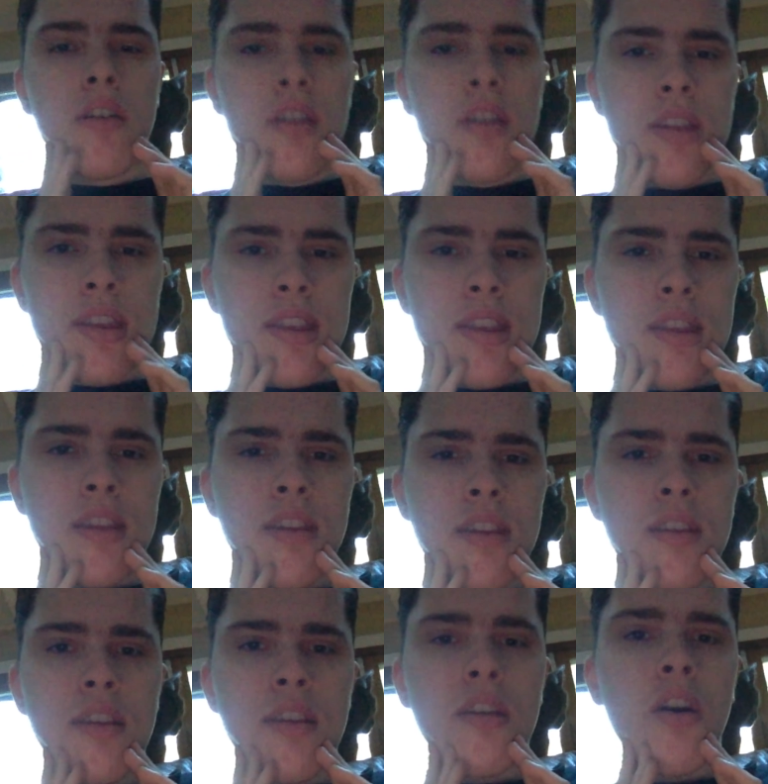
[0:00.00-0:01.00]

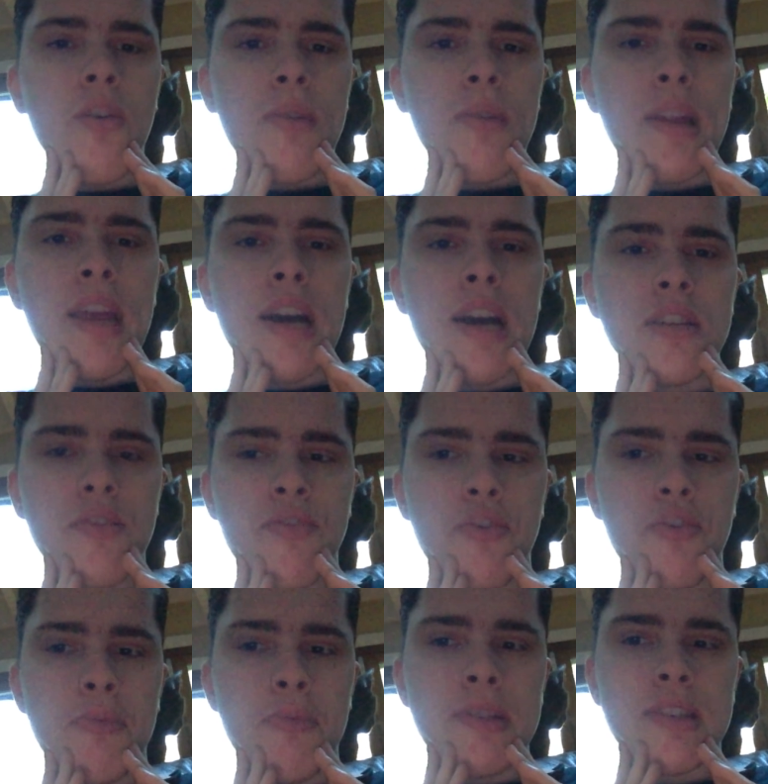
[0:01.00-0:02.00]
he already has a
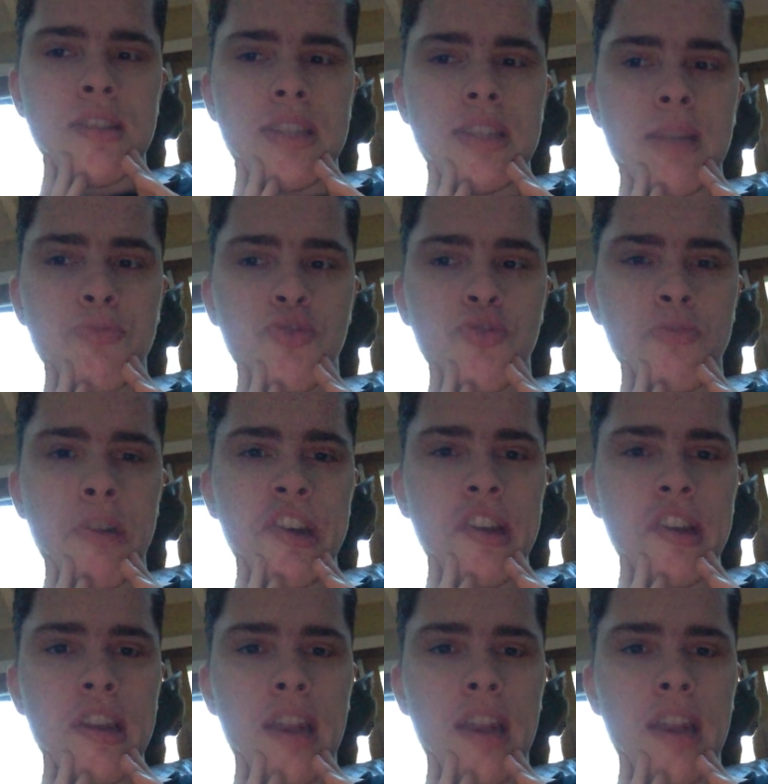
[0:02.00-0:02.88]
few misconceptions about it,